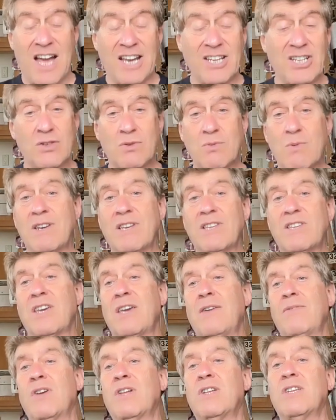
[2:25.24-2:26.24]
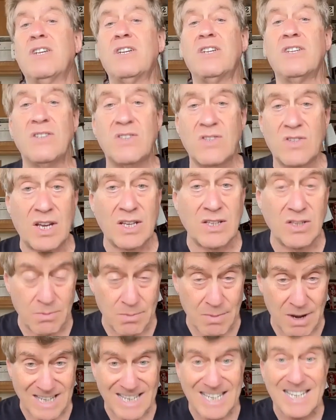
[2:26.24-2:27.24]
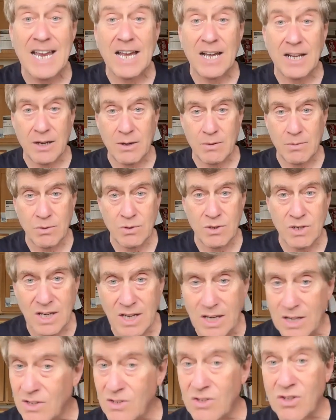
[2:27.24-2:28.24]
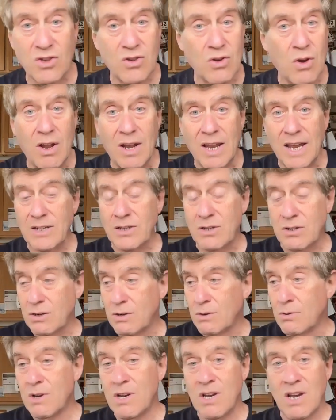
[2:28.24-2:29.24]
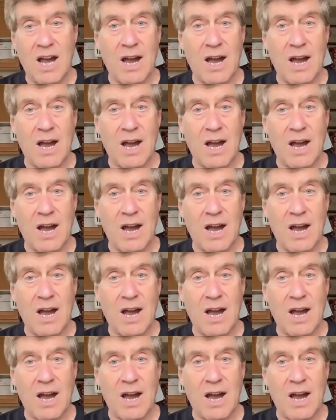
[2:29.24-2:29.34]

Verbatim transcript: I just wanted to give you a little insight to my daily routine. This is all I do.